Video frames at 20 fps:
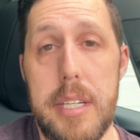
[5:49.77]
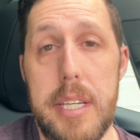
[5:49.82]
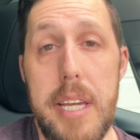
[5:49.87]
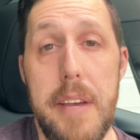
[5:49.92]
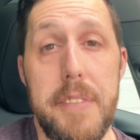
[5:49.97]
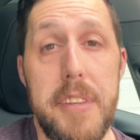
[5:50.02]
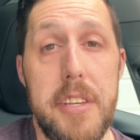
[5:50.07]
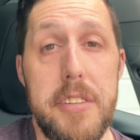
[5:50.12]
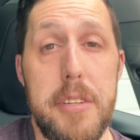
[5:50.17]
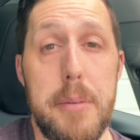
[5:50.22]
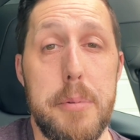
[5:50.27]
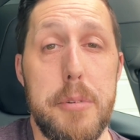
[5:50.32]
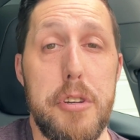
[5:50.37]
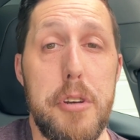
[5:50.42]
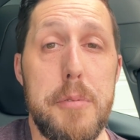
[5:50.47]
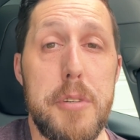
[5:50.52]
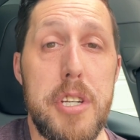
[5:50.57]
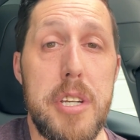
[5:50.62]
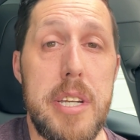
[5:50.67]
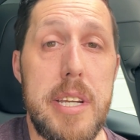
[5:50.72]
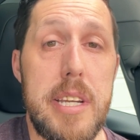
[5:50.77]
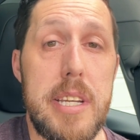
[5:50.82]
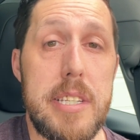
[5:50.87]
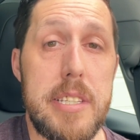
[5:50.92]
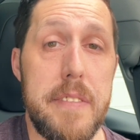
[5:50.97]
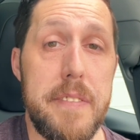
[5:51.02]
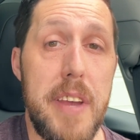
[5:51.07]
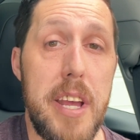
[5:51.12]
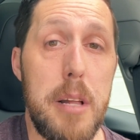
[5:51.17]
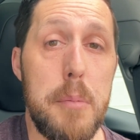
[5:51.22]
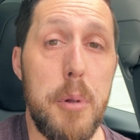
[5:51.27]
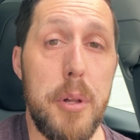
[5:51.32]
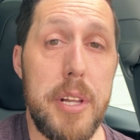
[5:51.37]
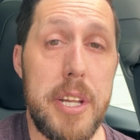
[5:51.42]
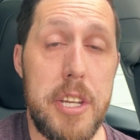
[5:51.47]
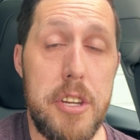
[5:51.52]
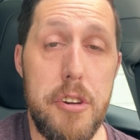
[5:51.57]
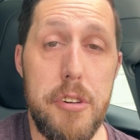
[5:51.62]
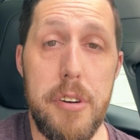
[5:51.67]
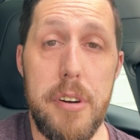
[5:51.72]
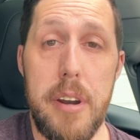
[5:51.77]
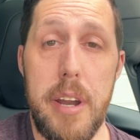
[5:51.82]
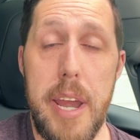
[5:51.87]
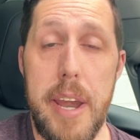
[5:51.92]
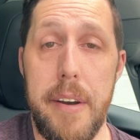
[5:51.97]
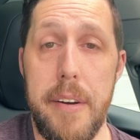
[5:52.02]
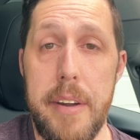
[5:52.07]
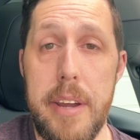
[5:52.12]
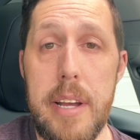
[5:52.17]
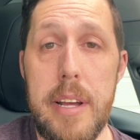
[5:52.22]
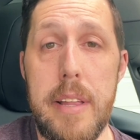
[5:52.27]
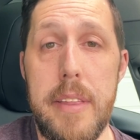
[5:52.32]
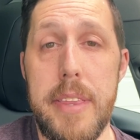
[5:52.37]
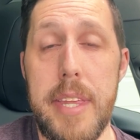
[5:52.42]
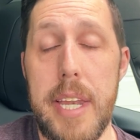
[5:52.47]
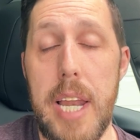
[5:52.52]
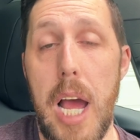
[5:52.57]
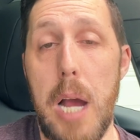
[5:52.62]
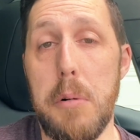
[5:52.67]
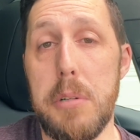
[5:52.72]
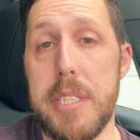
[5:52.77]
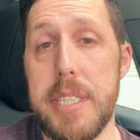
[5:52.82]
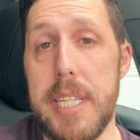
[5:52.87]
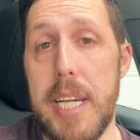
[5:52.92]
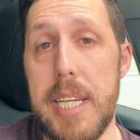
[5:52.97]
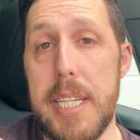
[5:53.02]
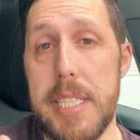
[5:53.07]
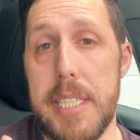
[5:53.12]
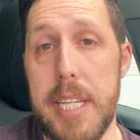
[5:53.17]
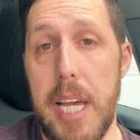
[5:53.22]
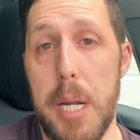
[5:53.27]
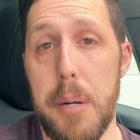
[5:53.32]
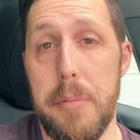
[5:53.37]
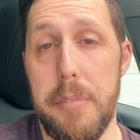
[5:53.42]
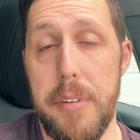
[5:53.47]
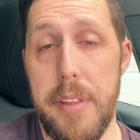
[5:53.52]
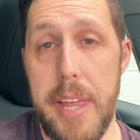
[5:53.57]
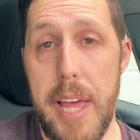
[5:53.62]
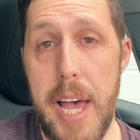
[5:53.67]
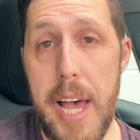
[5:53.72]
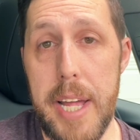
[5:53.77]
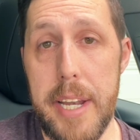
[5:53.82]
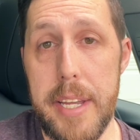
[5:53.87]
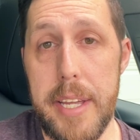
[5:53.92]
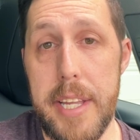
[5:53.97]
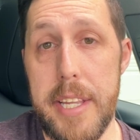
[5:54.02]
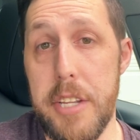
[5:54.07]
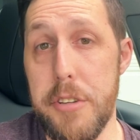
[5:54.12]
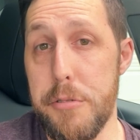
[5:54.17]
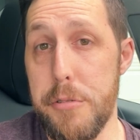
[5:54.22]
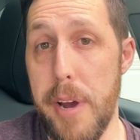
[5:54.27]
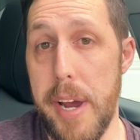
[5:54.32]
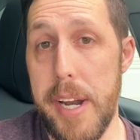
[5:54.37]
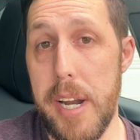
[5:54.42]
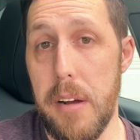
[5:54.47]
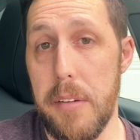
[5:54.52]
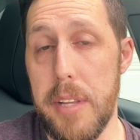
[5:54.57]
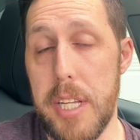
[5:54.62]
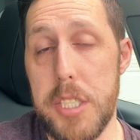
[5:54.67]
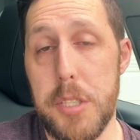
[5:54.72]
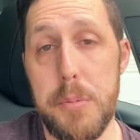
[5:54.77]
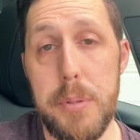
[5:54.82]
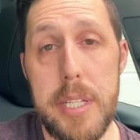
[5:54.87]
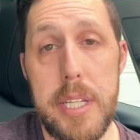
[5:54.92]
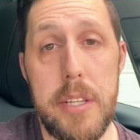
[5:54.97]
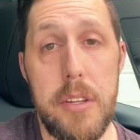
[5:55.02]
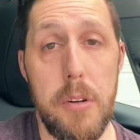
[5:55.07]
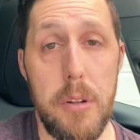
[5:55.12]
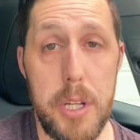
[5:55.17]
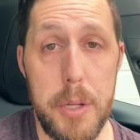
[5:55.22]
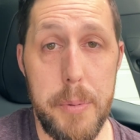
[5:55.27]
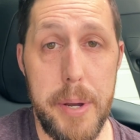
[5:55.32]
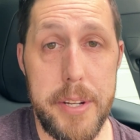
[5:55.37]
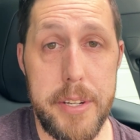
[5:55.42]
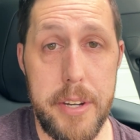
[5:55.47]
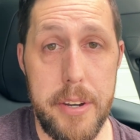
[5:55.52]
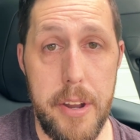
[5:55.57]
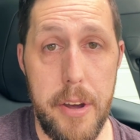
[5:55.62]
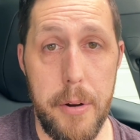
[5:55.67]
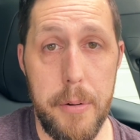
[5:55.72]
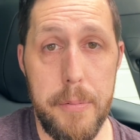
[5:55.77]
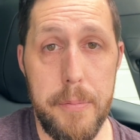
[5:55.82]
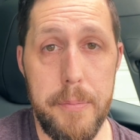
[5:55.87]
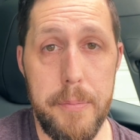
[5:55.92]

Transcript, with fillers: If the subscription is available in your area, then I would say sign up for that and then try it out. That's really the only way to know.